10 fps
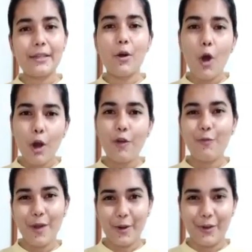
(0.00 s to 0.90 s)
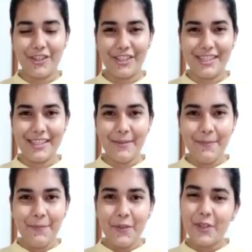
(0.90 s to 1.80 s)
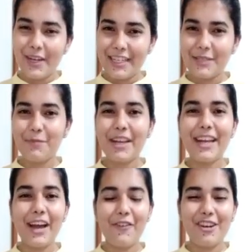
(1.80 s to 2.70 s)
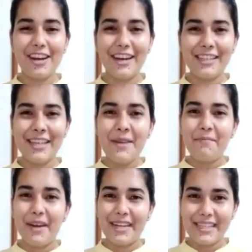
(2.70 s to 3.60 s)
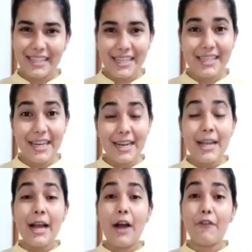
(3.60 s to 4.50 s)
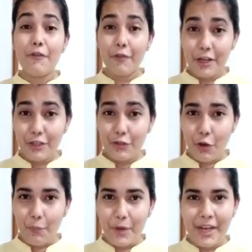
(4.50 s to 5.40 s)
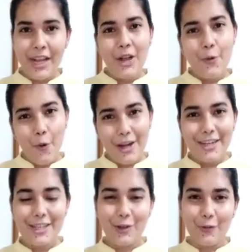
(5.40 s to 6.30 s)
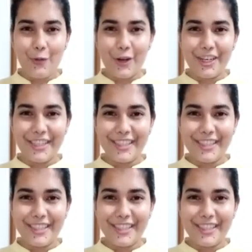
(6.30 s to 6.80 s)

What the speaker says: all of my questions. So, let's begin our class by discussing our first topic, qualities of water.